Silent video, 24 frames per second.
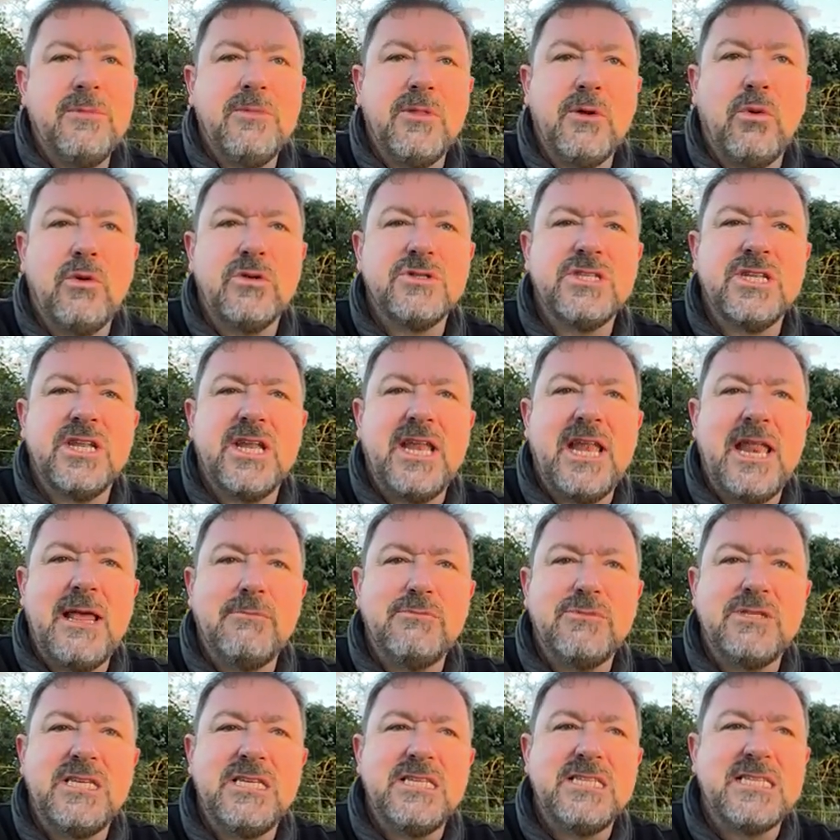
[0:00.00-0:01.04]
There wasn't an
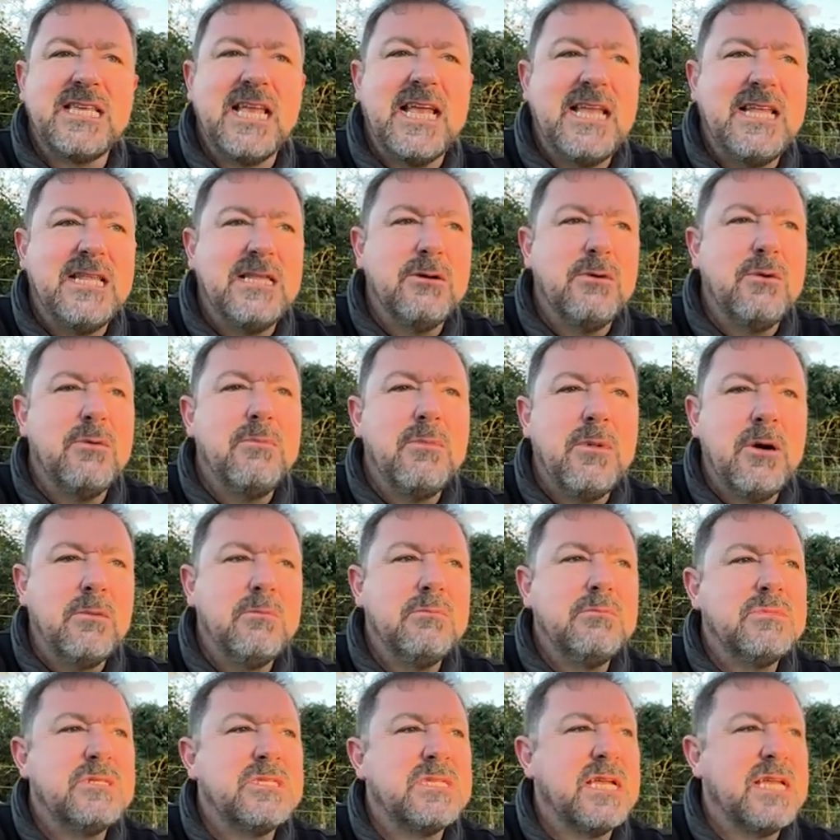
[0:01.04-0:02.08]
empty seat. There were
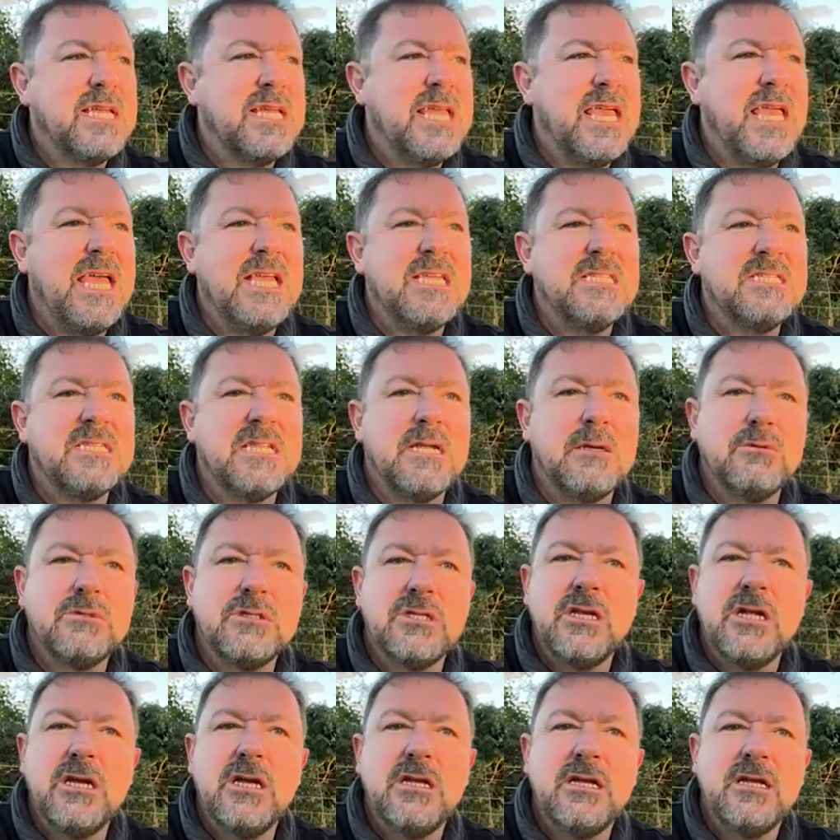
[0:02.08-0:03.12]
mums and kids, and I was
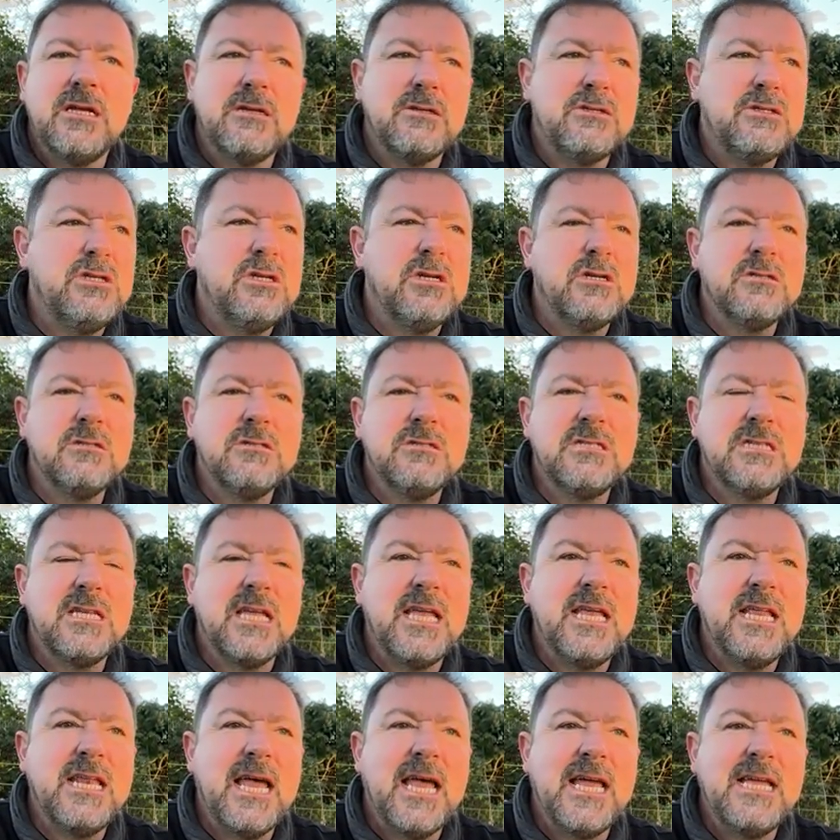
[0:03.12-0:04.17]
a young
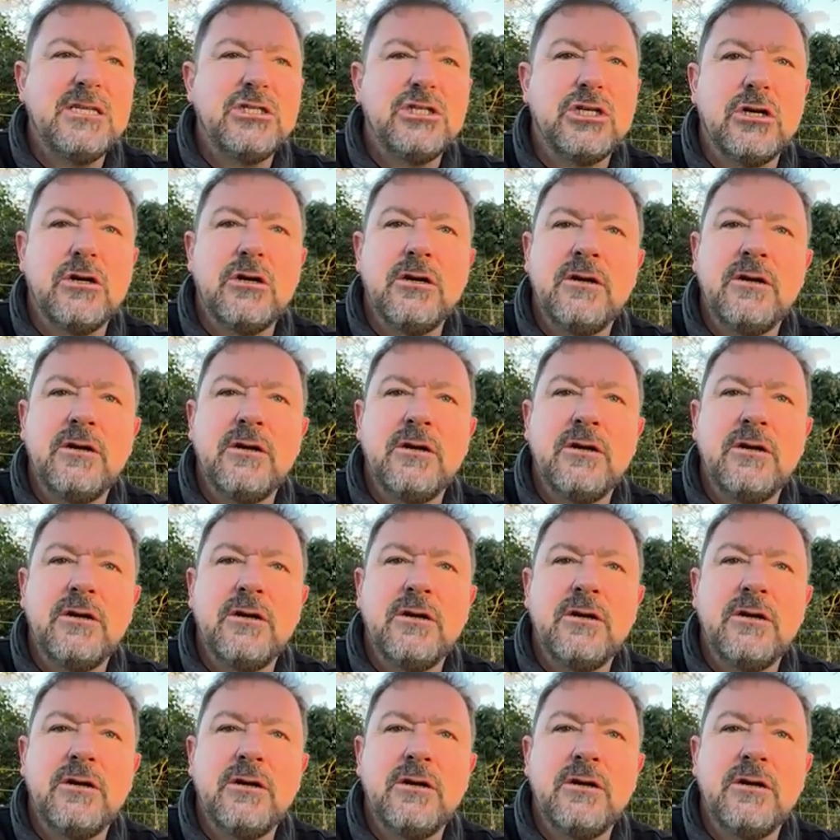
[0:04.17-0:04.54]
teenager.